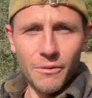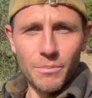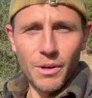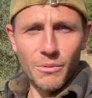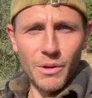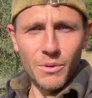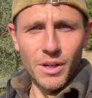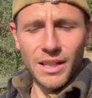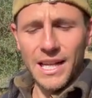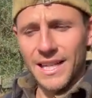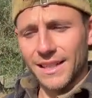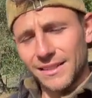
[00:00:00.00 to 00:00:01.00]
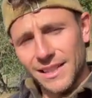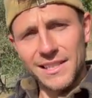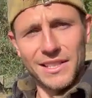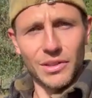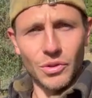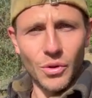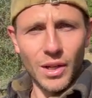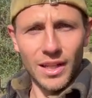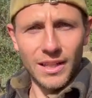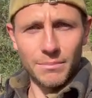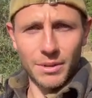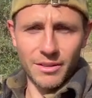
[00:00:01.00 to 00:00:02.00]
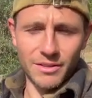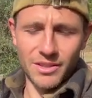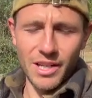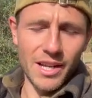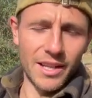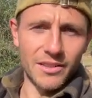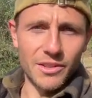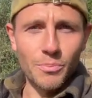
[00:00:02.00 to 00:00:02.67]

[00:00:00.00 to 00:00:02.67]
but we want like a decent toilet because yeah, it's an